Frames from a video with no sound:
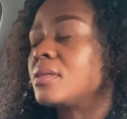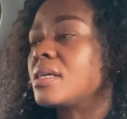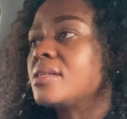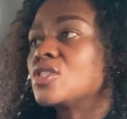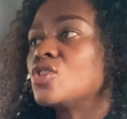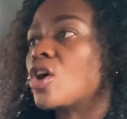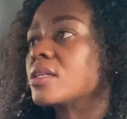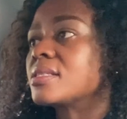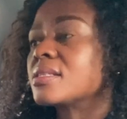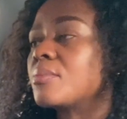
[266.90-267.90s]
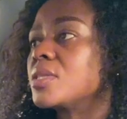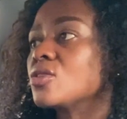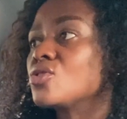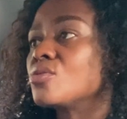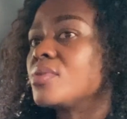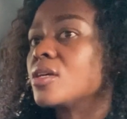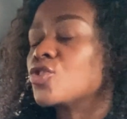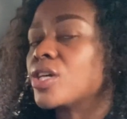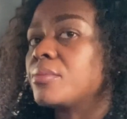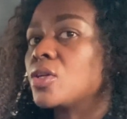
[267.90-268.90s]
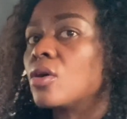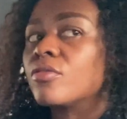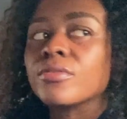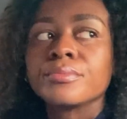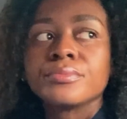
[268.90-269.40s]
is not something to be ashamed of.